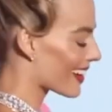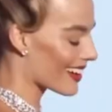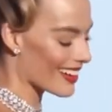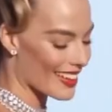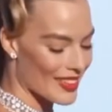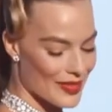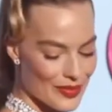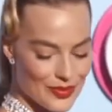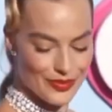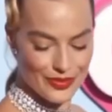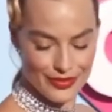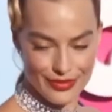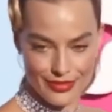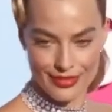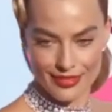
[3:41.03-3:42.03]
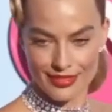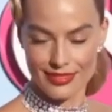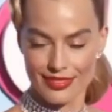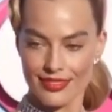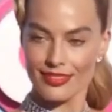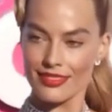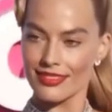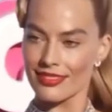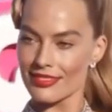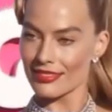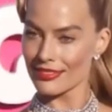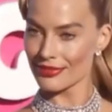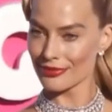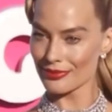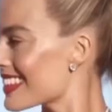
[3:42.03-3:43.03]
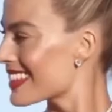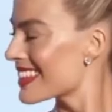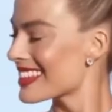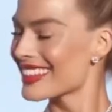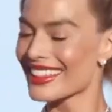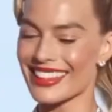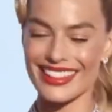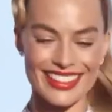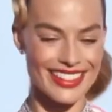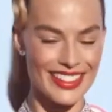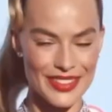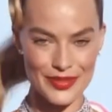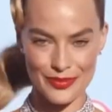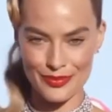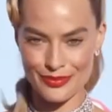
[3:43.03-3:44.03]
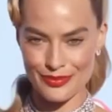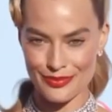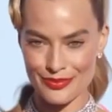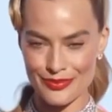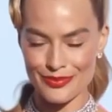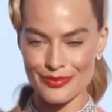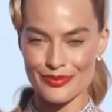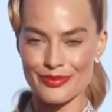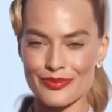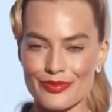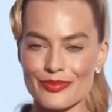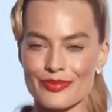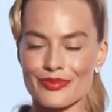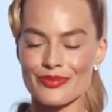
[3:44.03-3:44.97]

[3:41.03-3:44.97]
same. So it's good to not see something that is not pink.